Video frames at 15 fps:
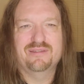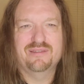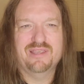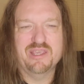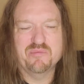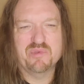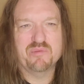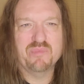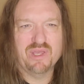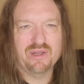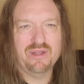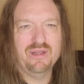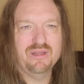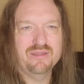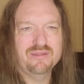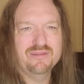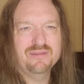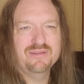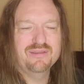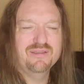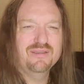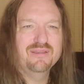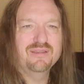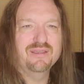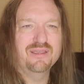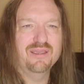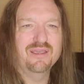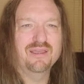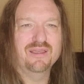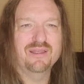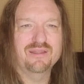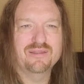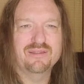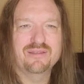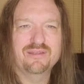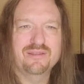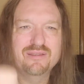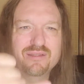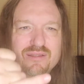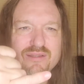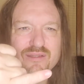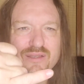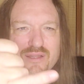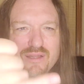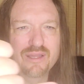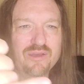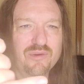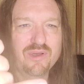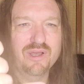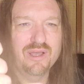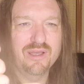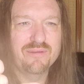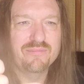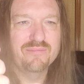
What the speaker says: keep it metal and aloha.